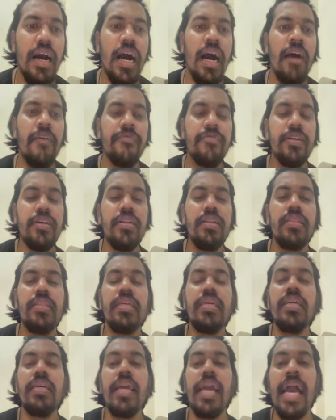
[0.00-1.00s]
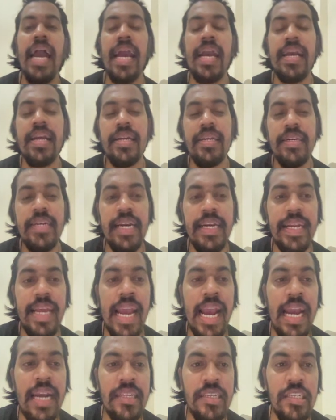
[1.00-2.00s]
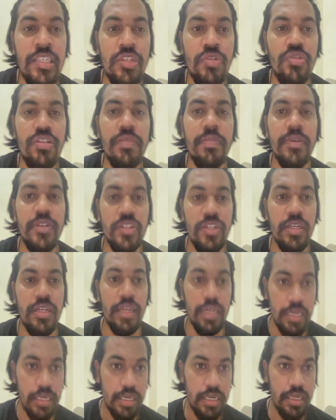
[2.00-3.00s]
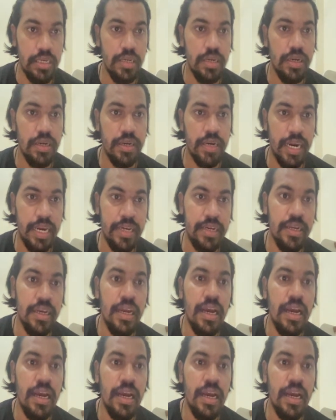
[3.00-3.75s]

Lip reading: After the get access to the machine, right?